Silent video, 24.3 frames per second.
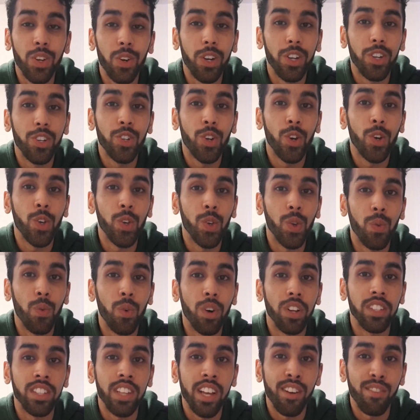only show you
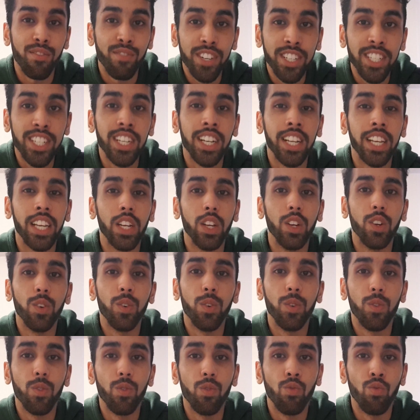what's officially
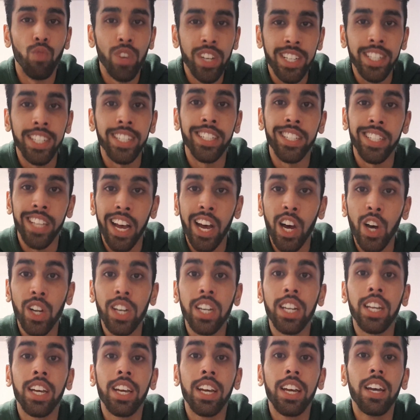written down,